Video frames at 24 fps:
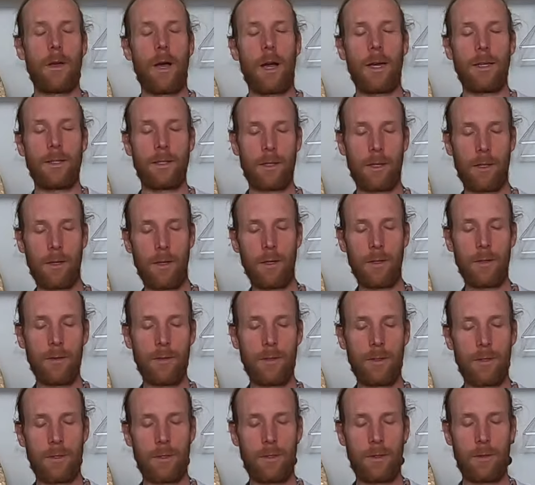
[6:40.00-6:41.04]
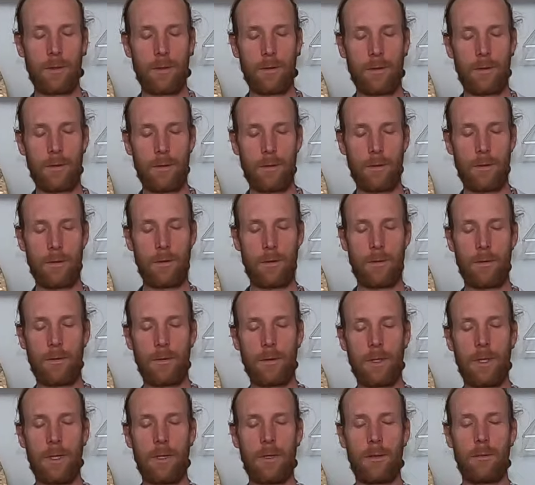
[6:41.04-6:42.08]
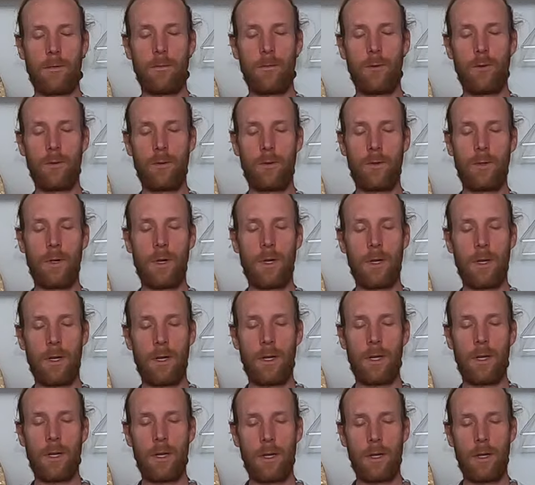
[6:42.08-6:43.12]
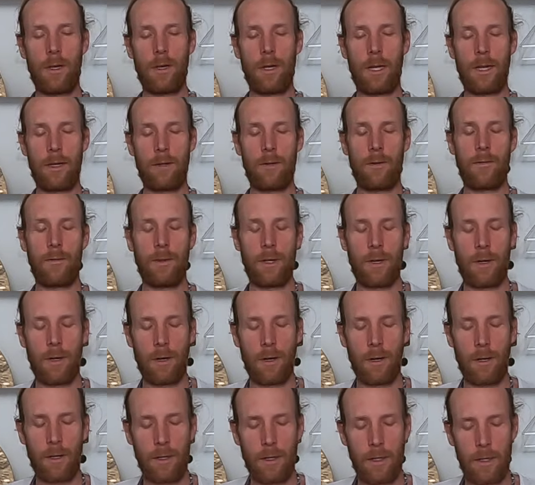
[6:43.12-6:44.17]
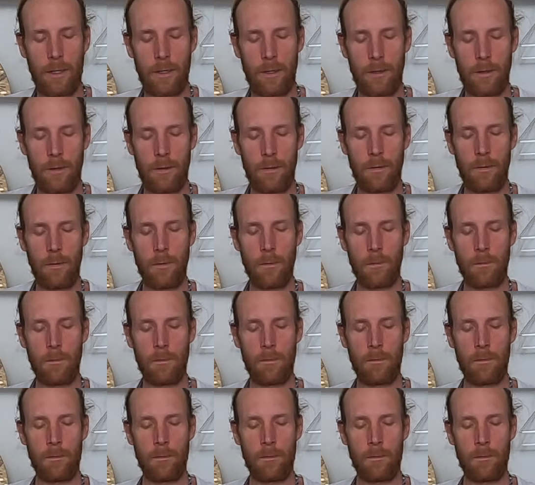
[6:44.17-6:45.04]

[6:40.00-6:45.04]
Eyes closed, Gyan Mudra, hand over the heart, and